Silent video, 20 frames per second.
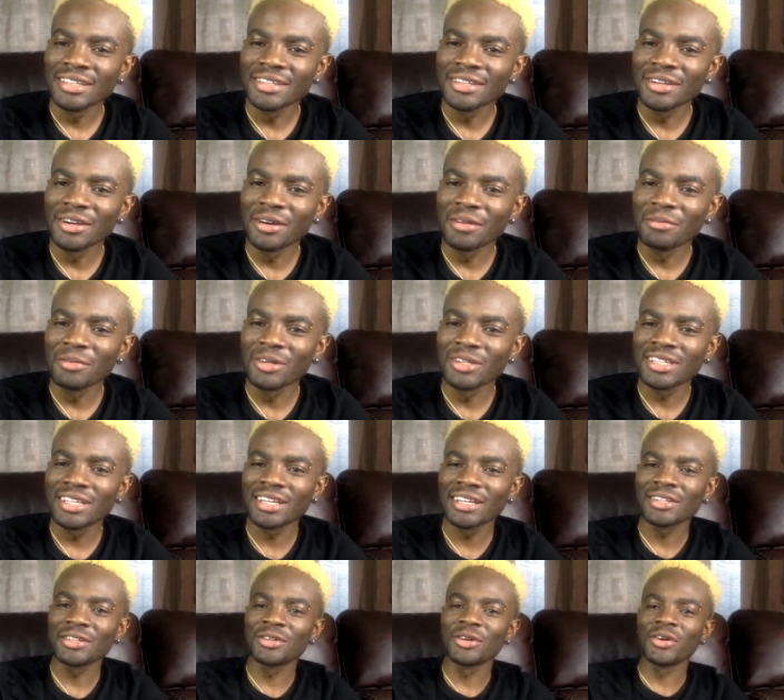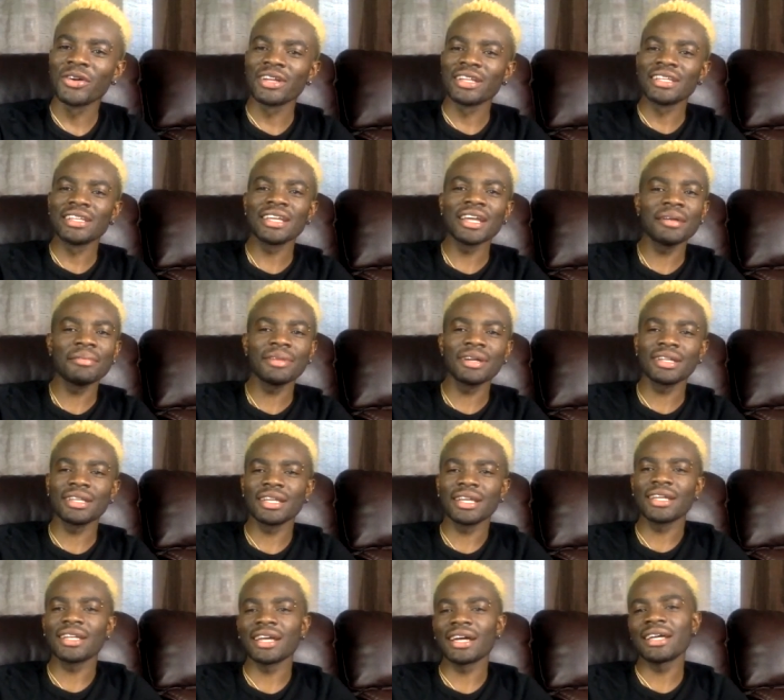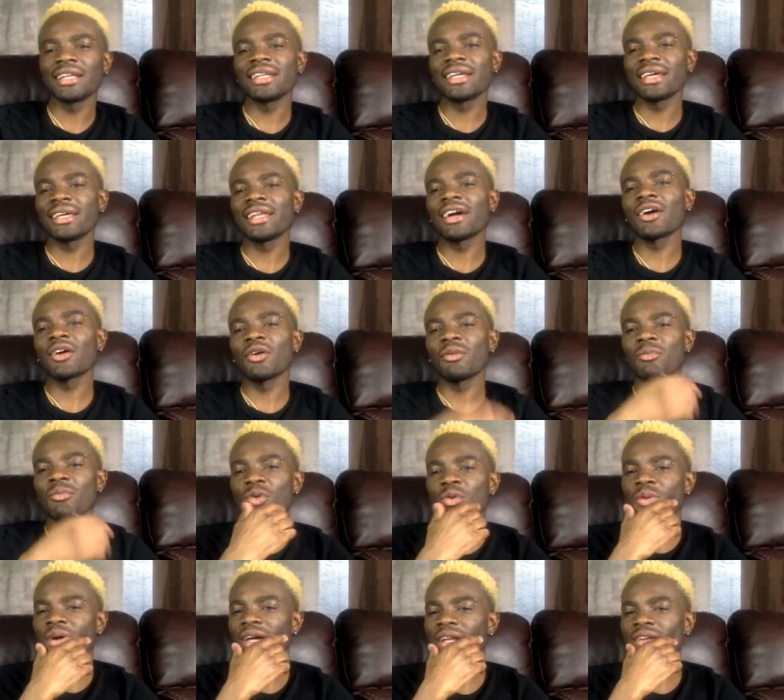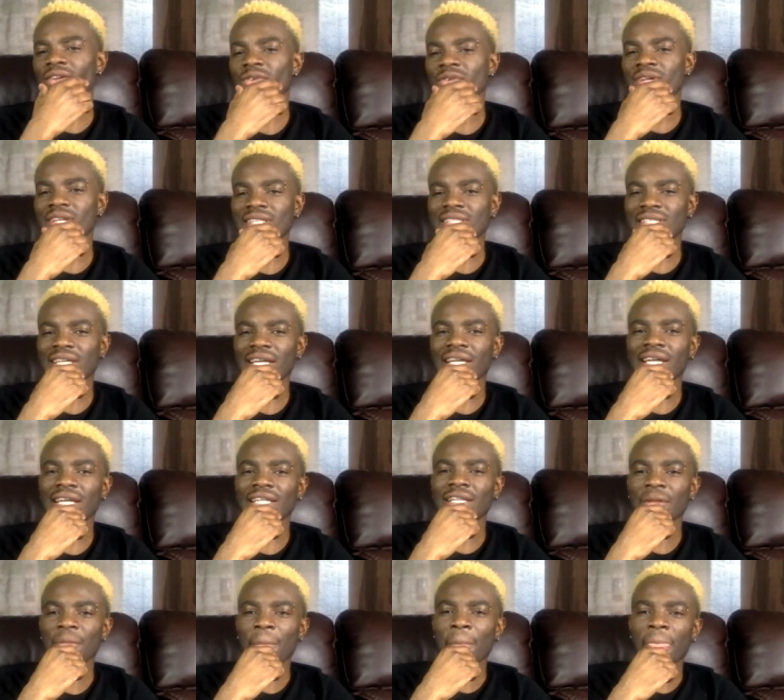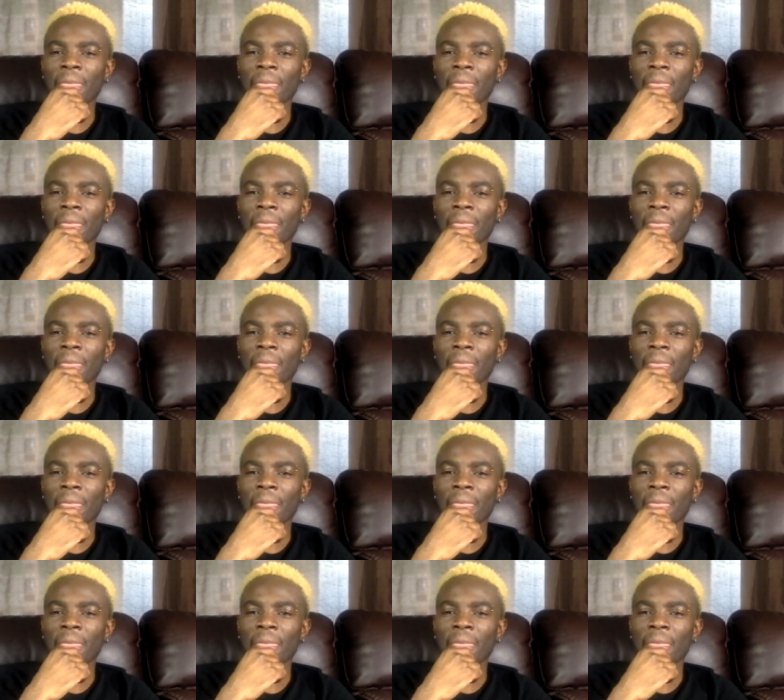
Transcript: Young butt head going. Yeah, man, you hear that? You hear that go more while you know you're tired.